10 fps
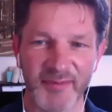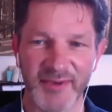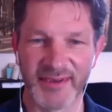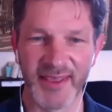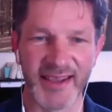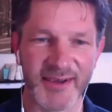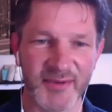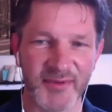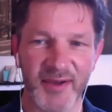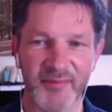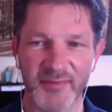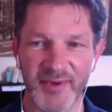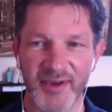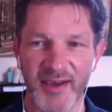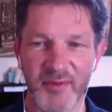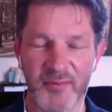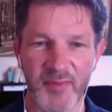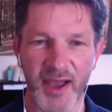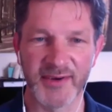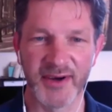thank you. I have a
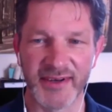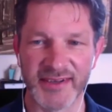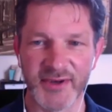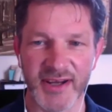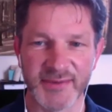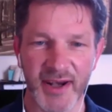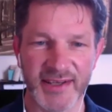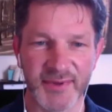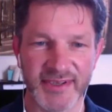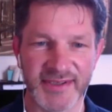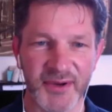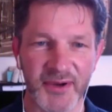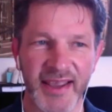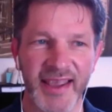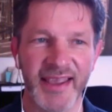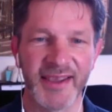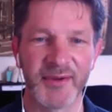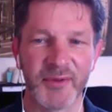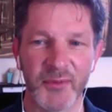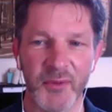background in stress management. So
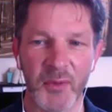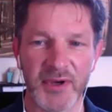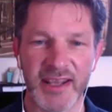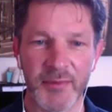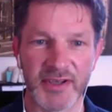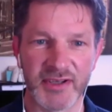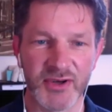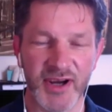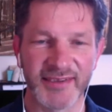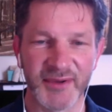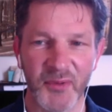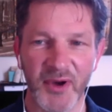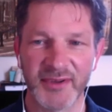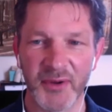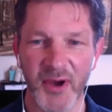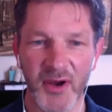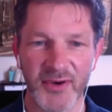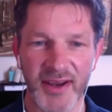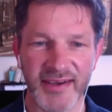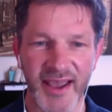when we think about stress, so what's going on
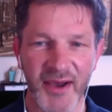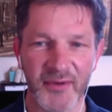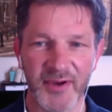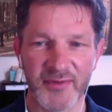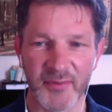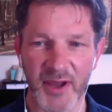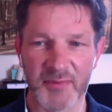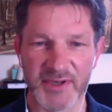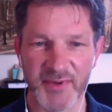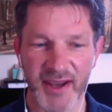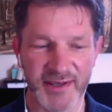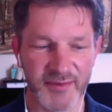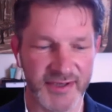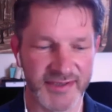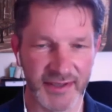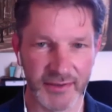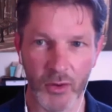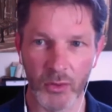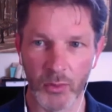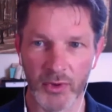right now from my perspective is that the
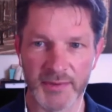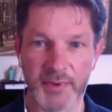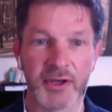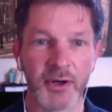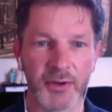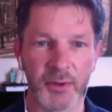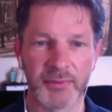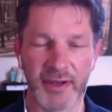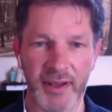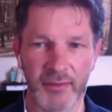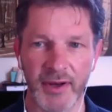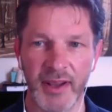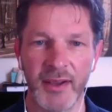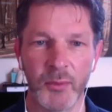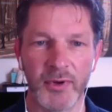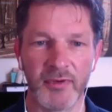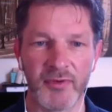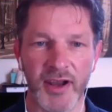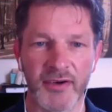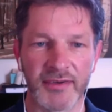whole world has been turned upside down with the
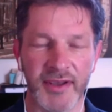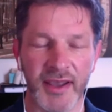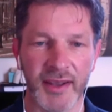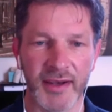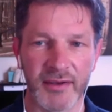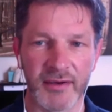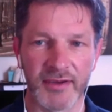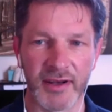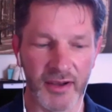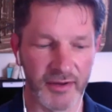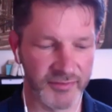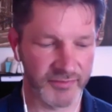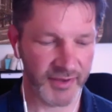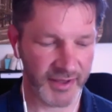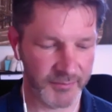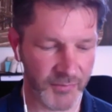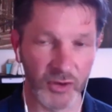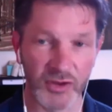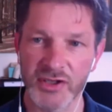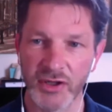virus, and there's a lot of
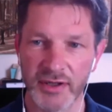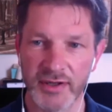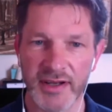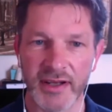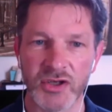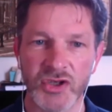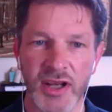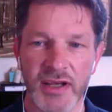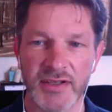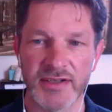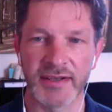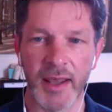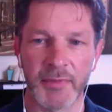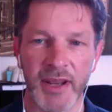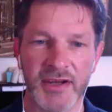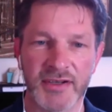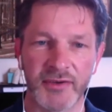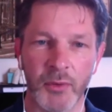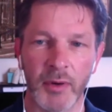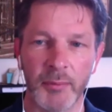uncertainty and change, adaptation.
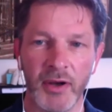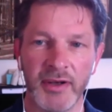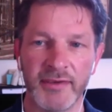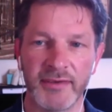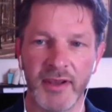So our body's